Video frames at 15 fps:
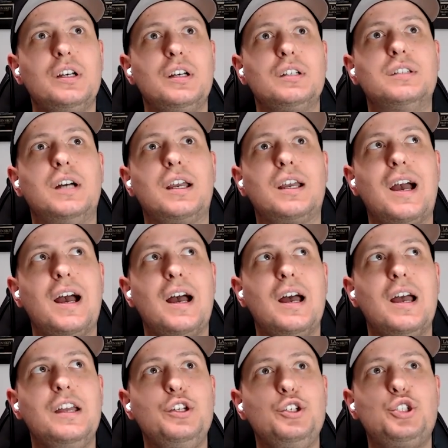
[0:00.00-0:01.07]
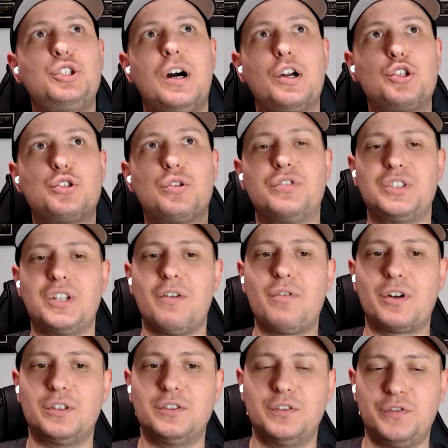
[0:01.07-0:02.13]
like in charge of
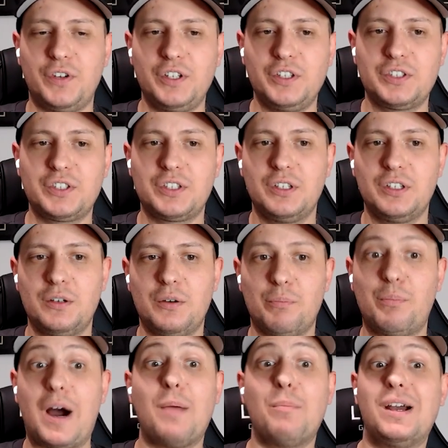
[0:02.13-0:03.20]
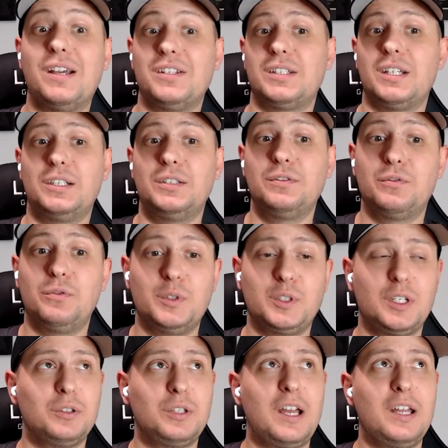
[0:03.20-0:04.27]
several things by myself
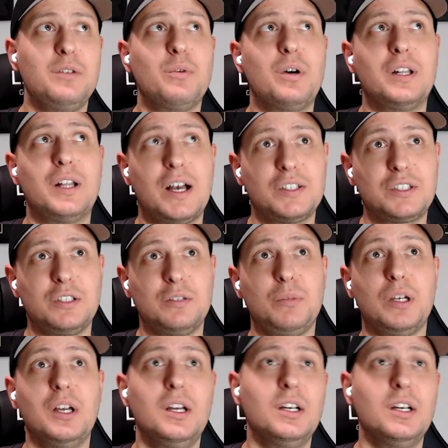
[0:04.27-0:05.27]
without anyone asking me.